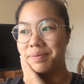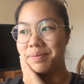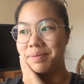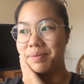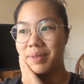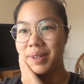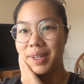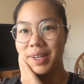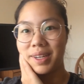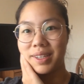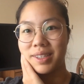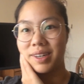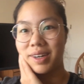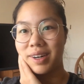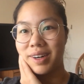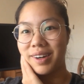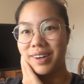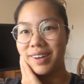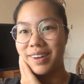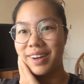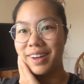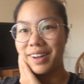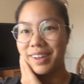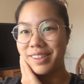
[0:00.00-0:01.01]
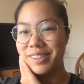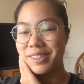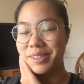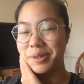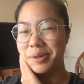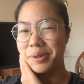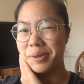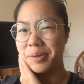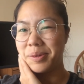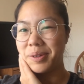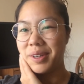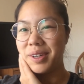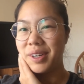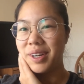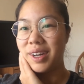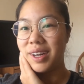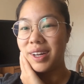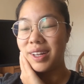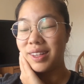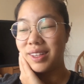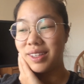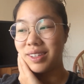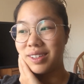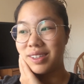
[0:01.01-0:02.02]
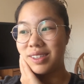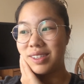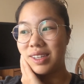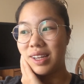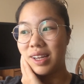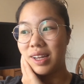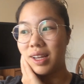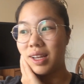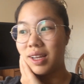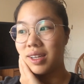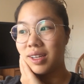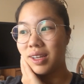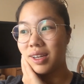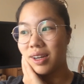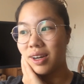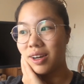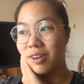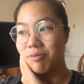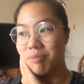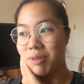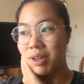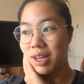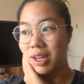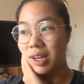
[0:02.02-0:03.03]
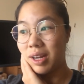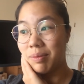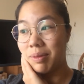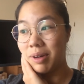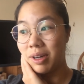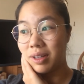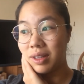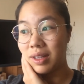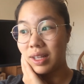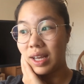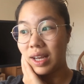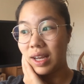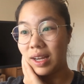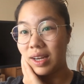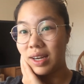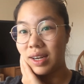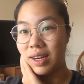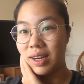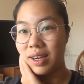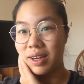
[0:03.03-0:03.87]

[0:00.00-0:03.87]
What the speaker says: play guitar. And so there's a kickoff meeting about that